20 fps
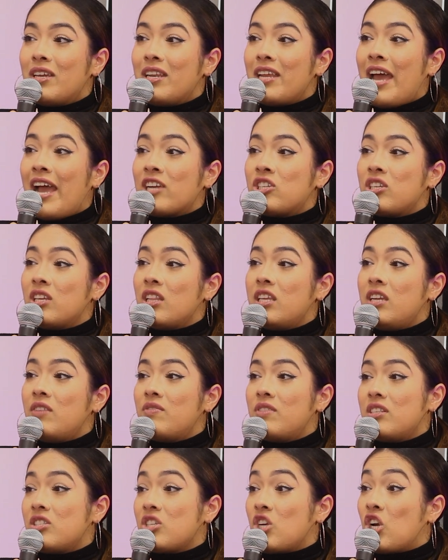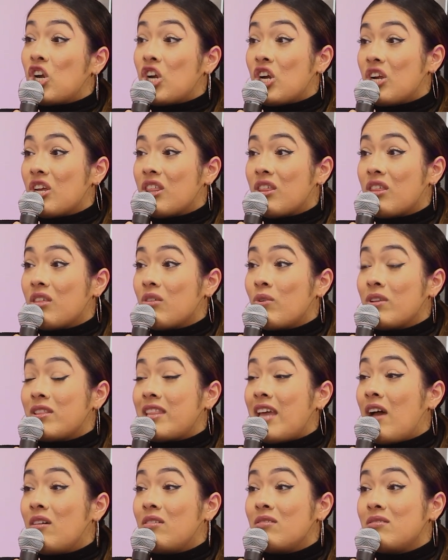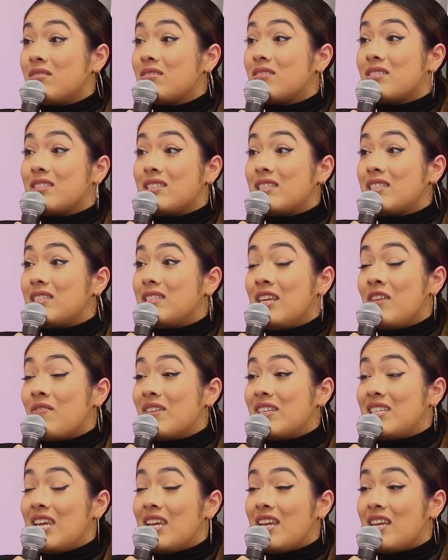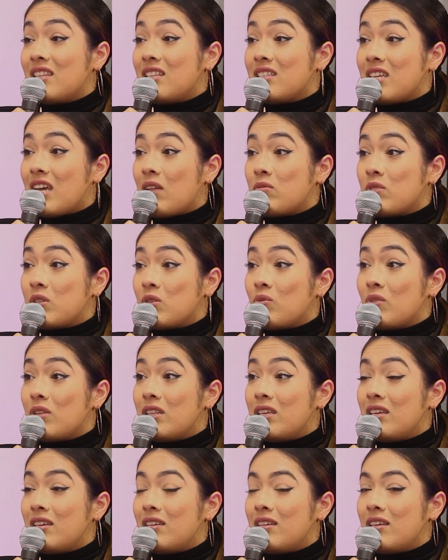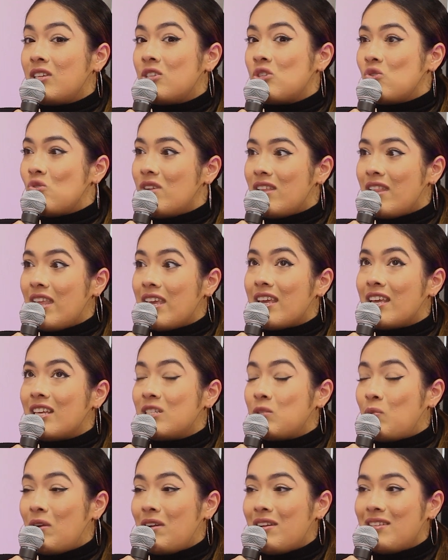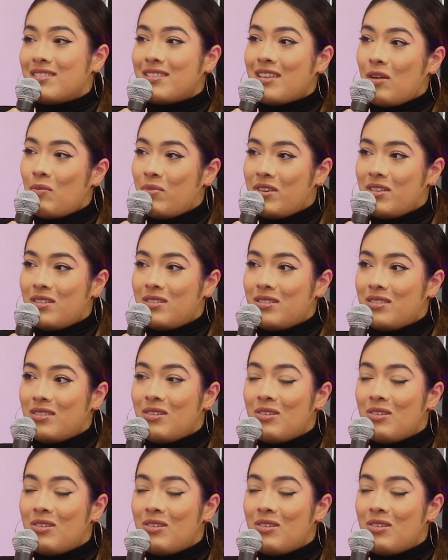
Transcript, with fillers: actually really leave this earth sad, without like, even taking the time to really enjoy, like, experience that peace, you